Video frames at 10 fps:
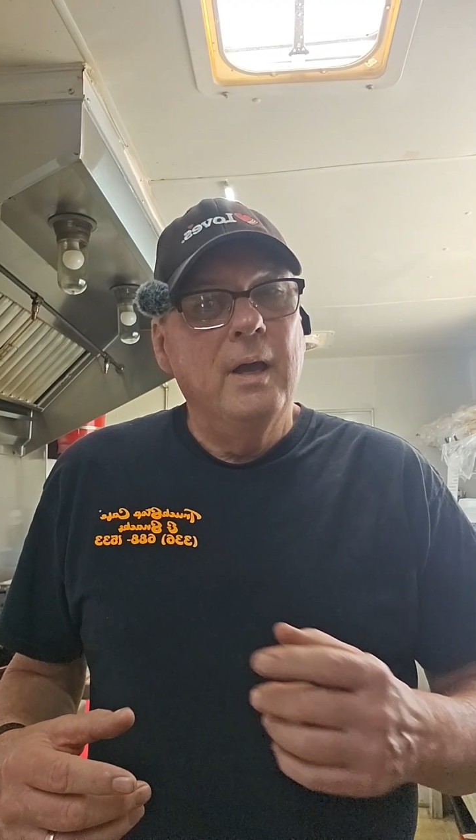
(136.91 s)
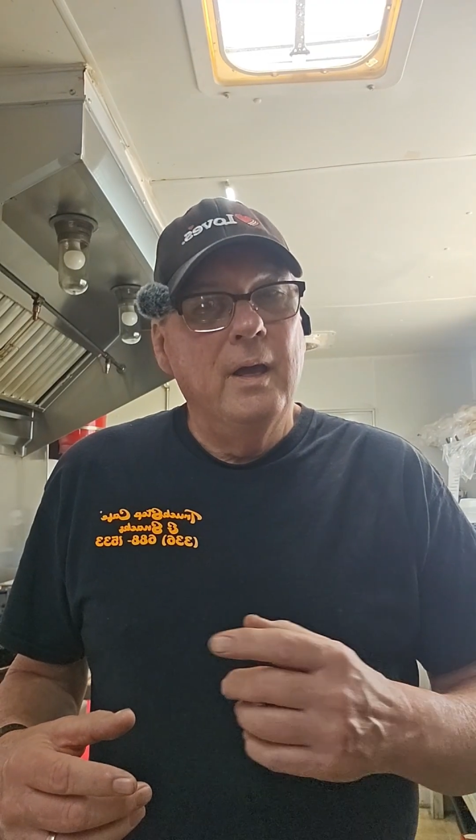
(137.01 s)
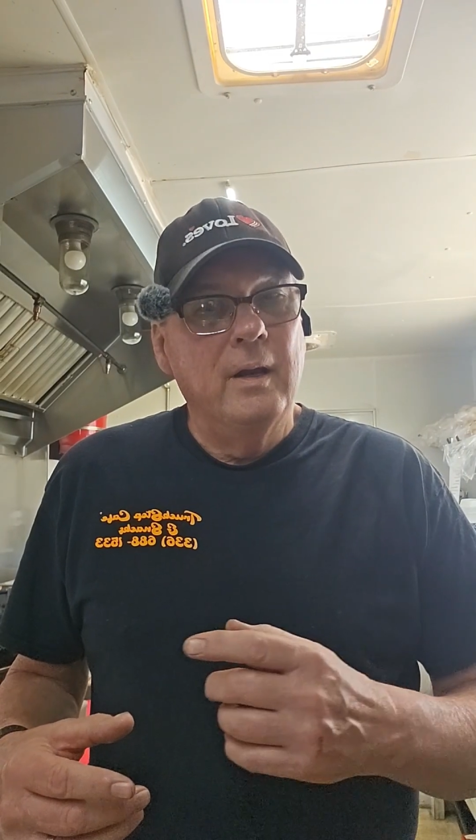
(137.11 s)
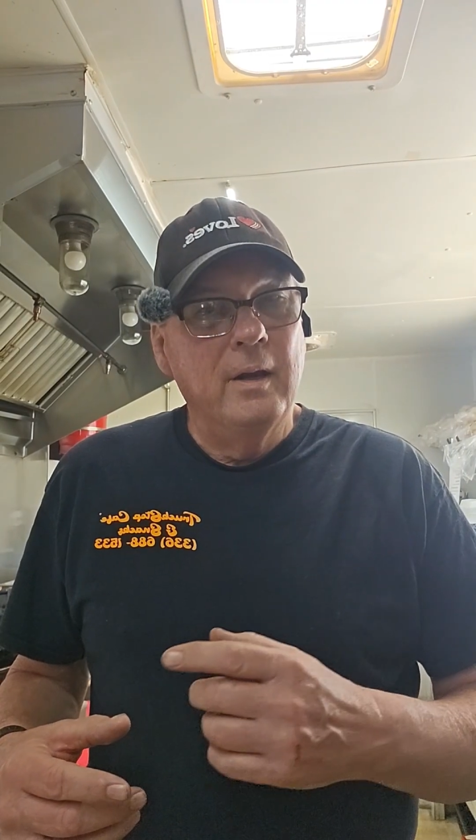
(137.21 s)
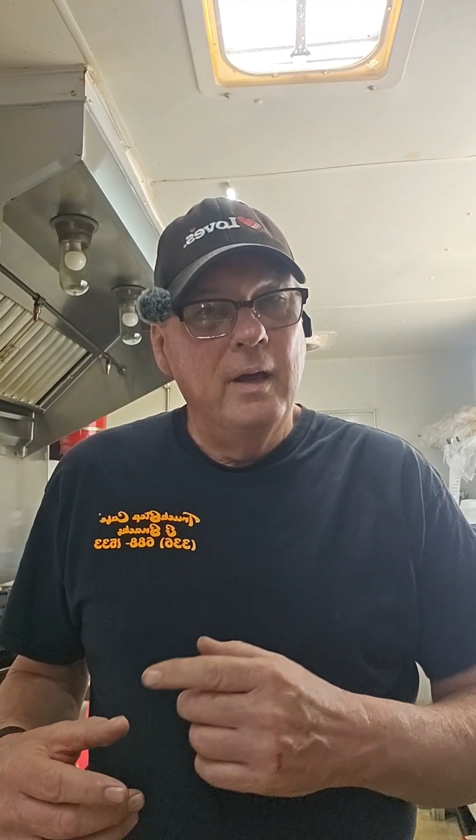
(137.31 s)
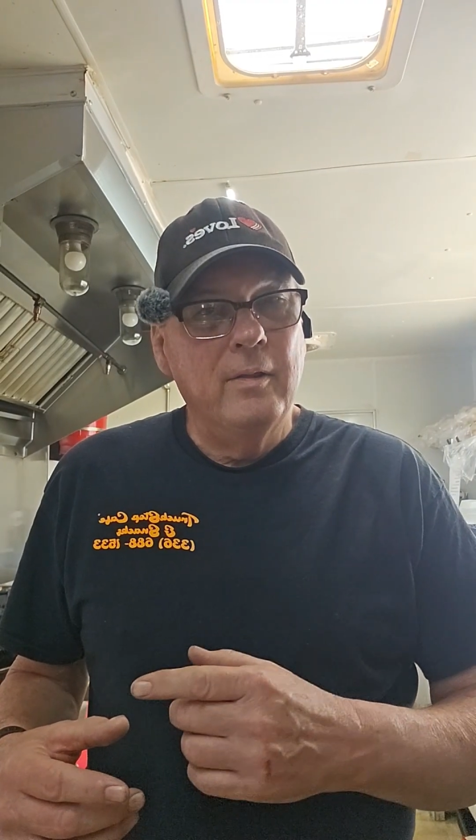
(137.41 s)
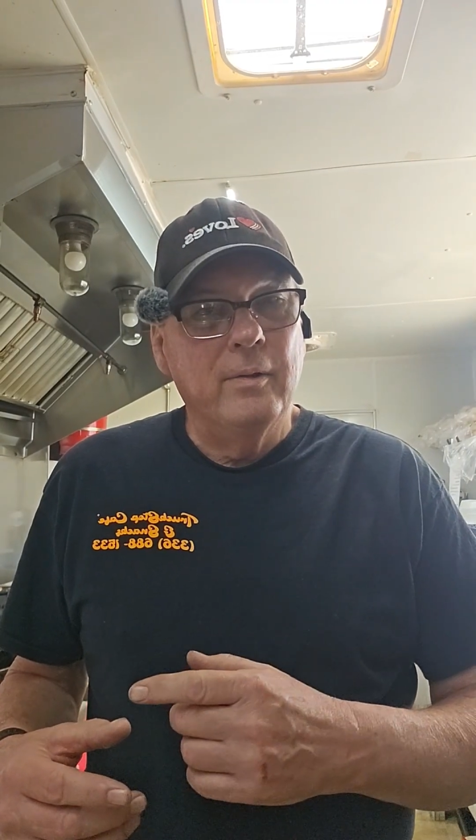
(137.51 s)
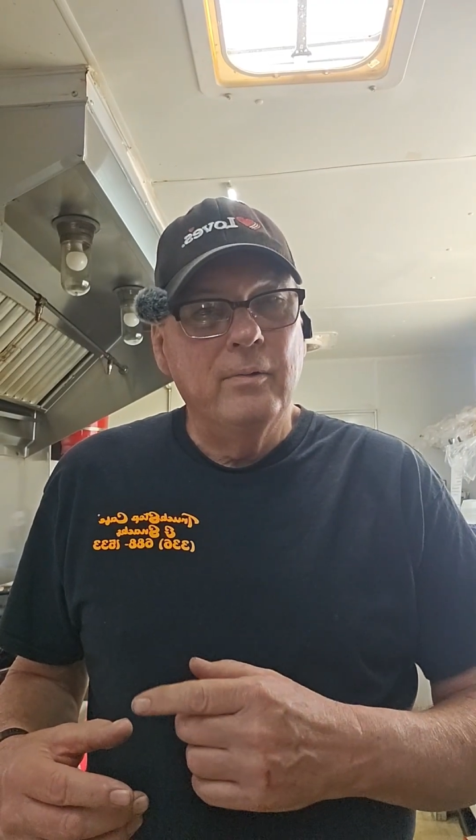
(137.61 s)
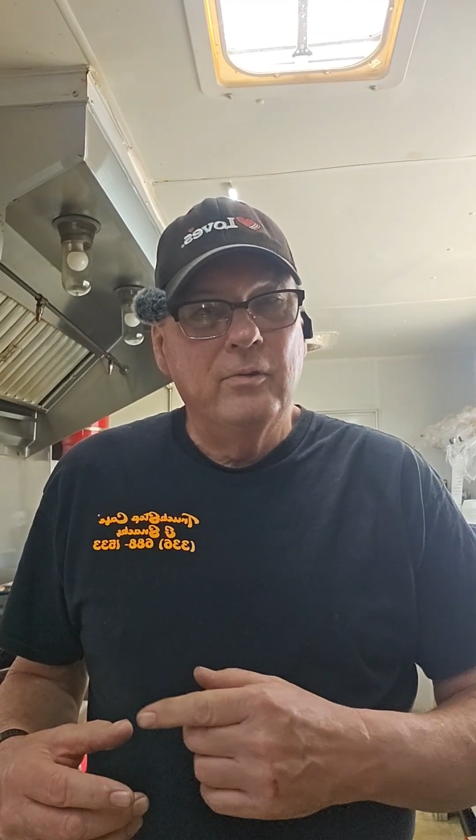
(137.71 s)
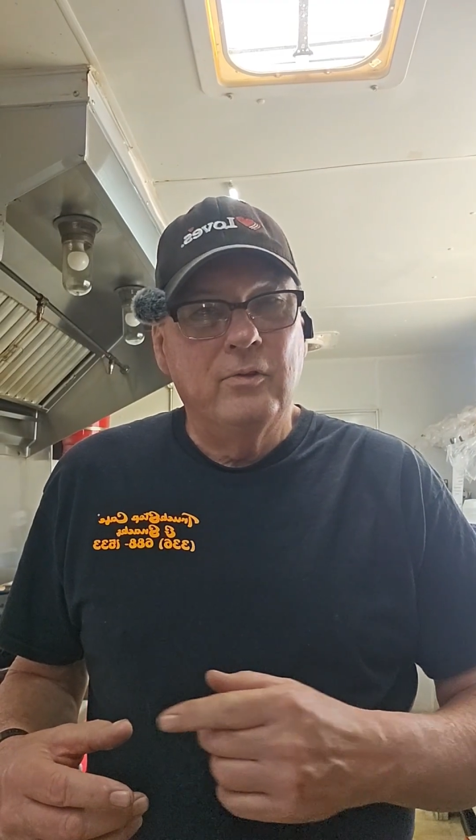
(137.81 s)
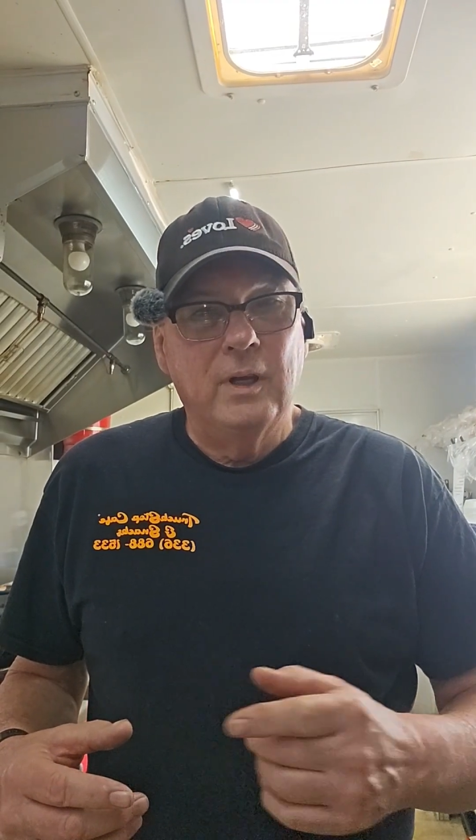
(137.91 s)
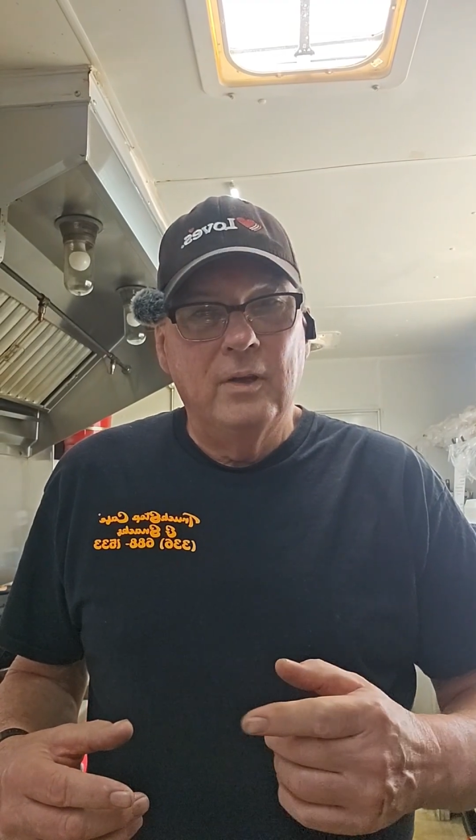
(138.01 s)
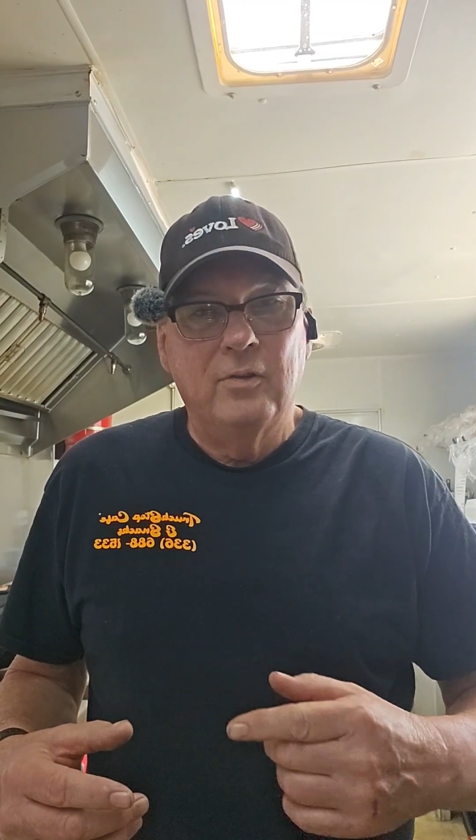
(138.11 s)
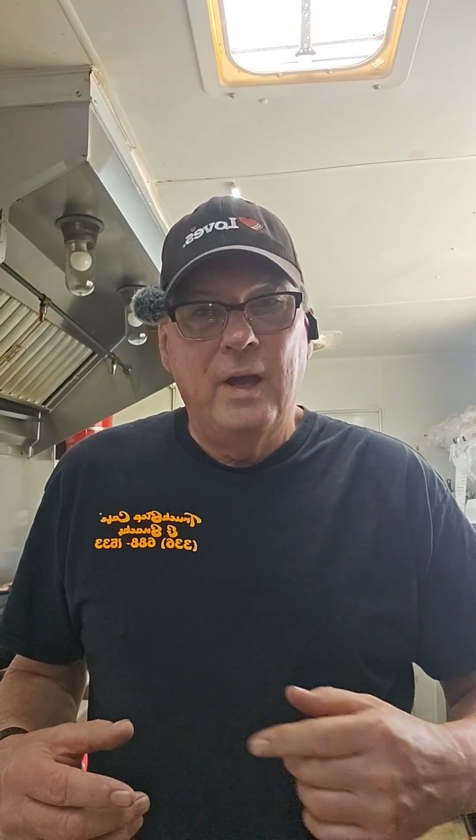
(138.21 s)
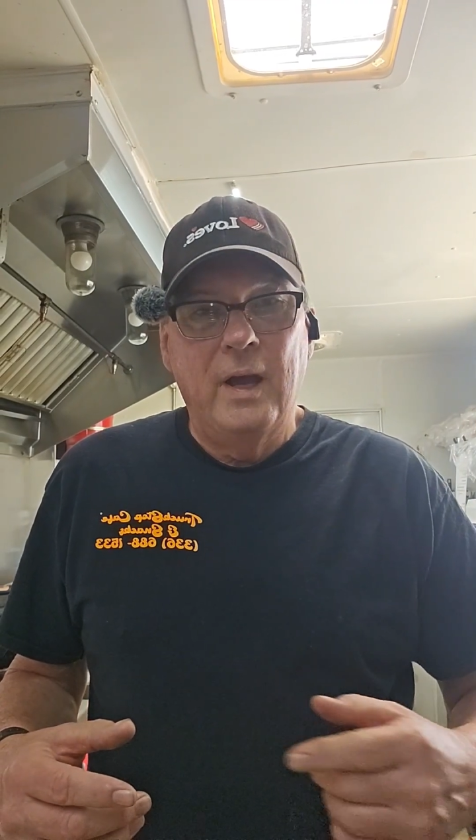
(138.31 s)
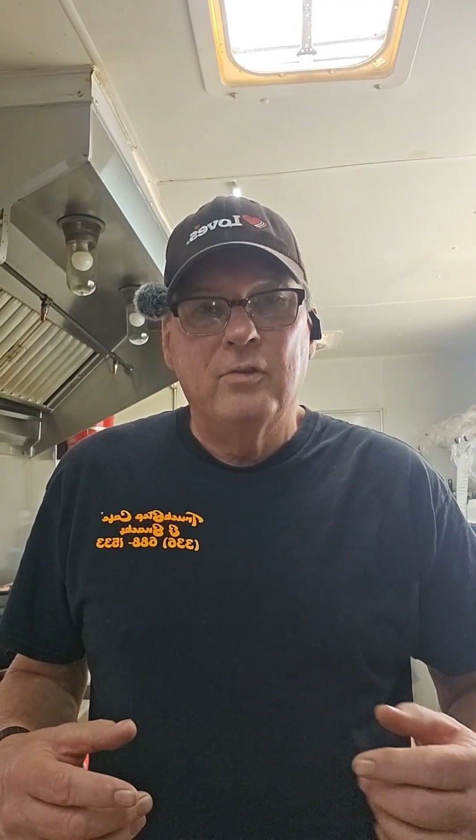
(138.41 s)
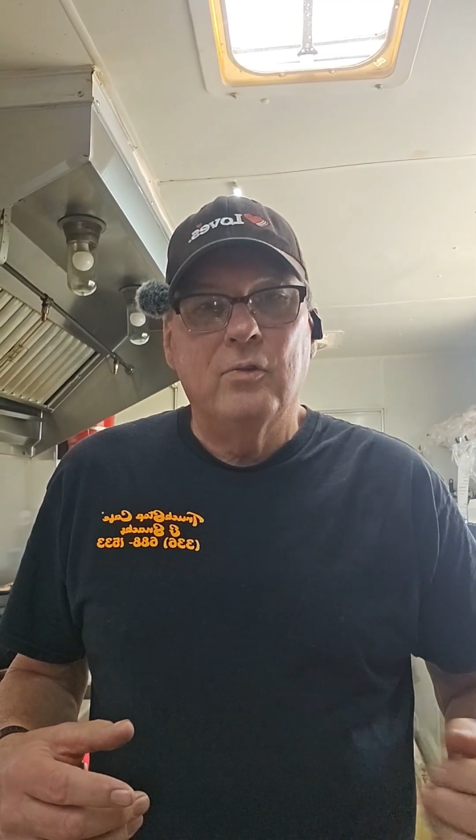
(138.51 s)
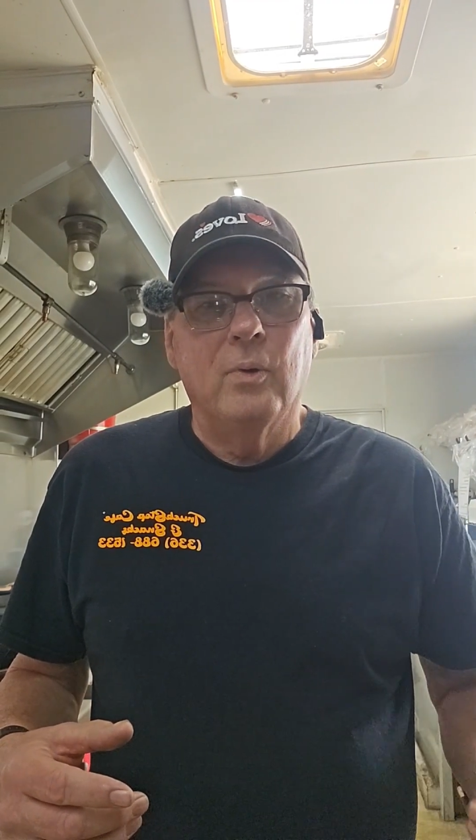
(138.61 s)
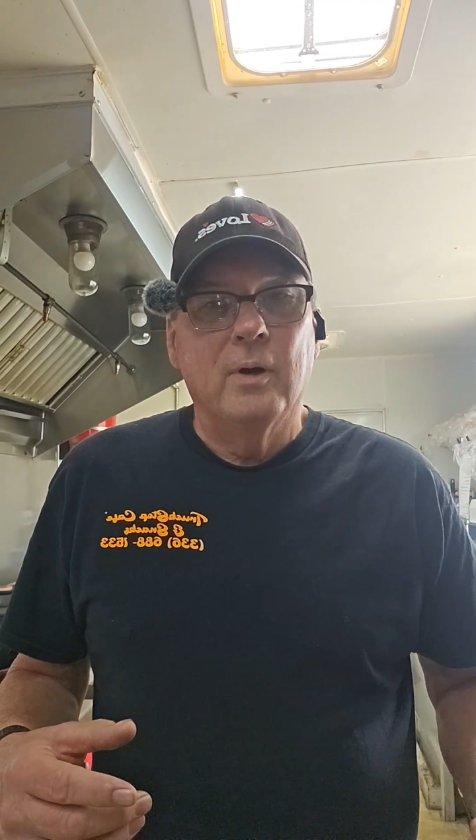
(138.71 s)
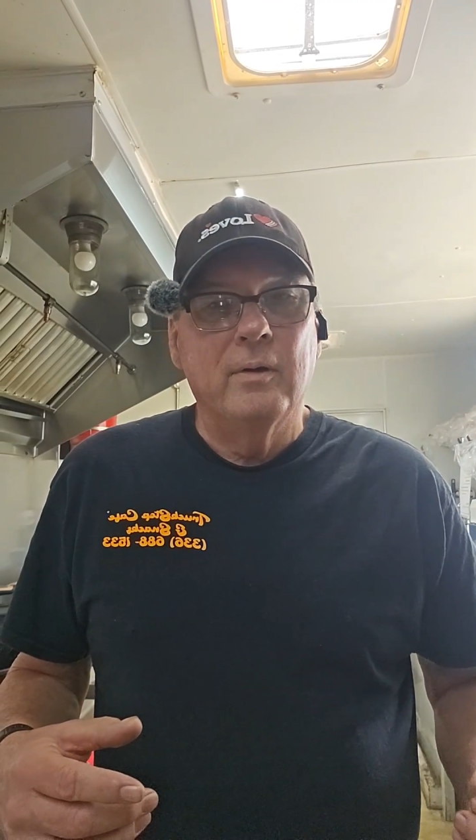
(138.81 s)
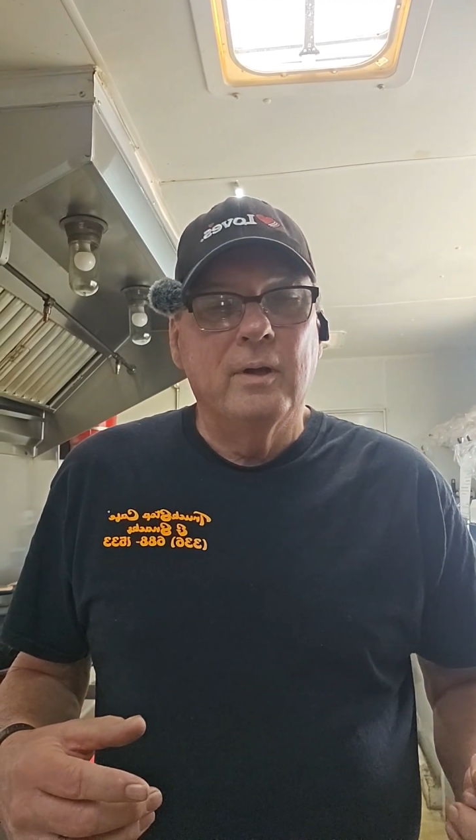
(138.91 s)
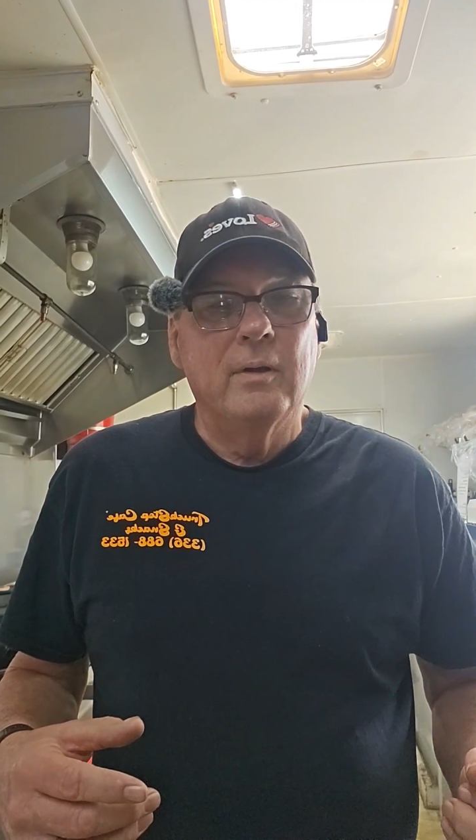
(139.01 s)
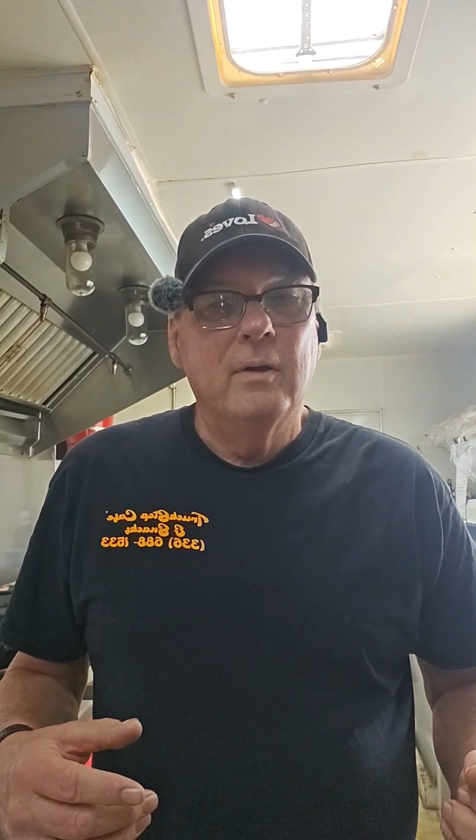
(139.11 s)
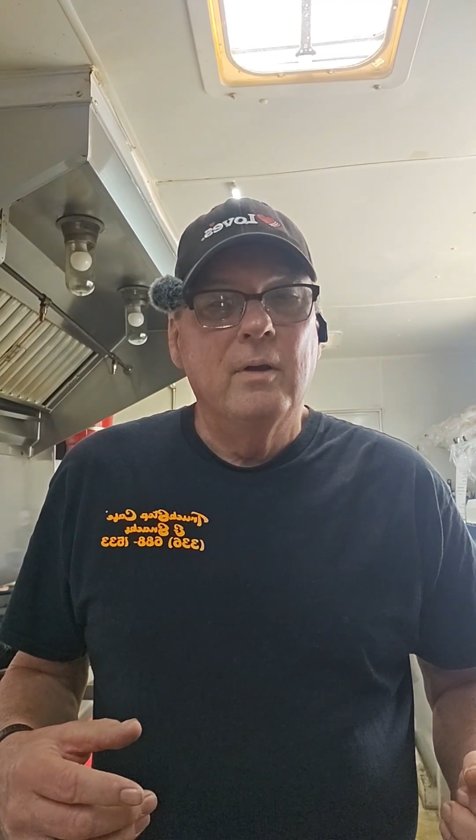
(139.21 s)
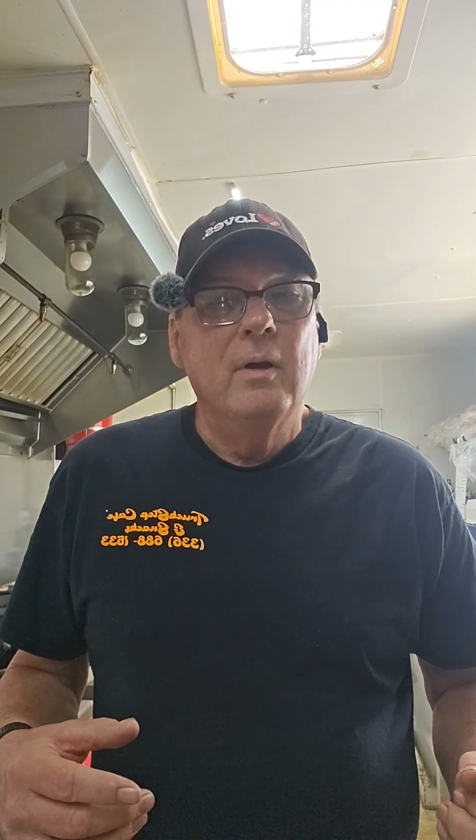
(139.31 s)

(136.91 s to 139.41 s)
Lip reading: and another zigzag squirt